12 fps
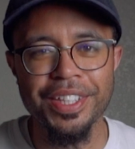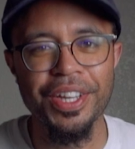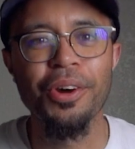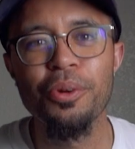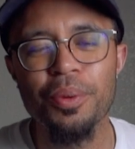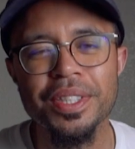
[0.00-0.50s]

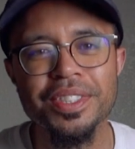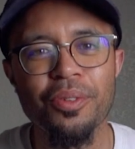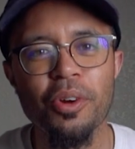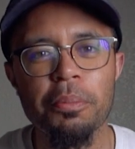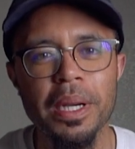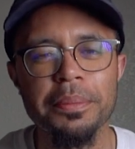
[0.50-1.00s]
Yo, what is up
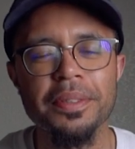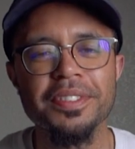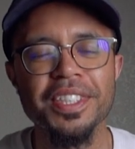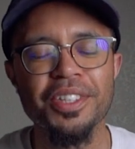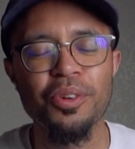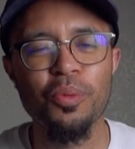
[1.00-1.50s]
world, Metabeeps
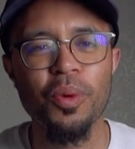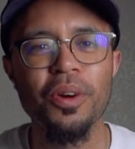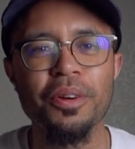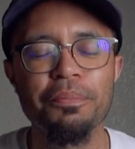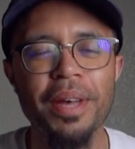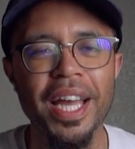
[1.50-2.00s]
here.
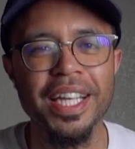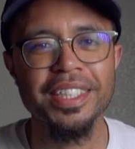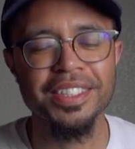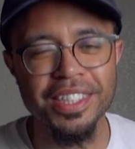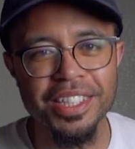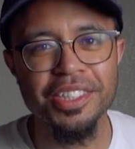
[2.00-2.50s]
Welcome
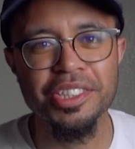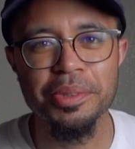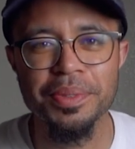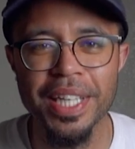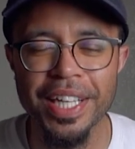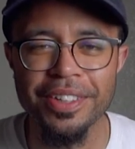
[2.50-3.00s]
back to the
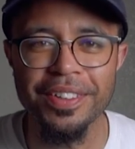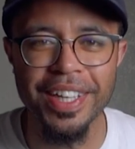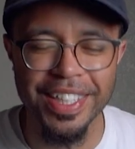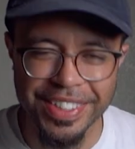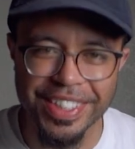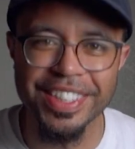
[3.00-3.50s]
YouTube channel.
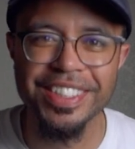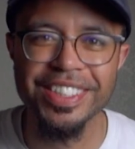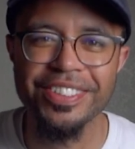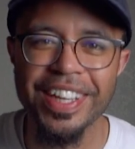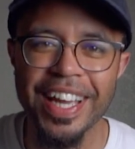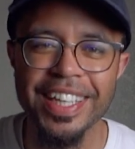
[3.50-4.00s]
It's good to
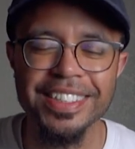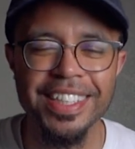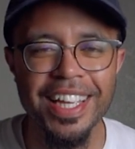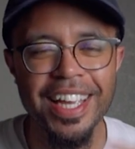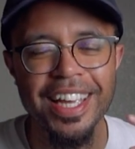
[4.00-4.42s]
see you guys.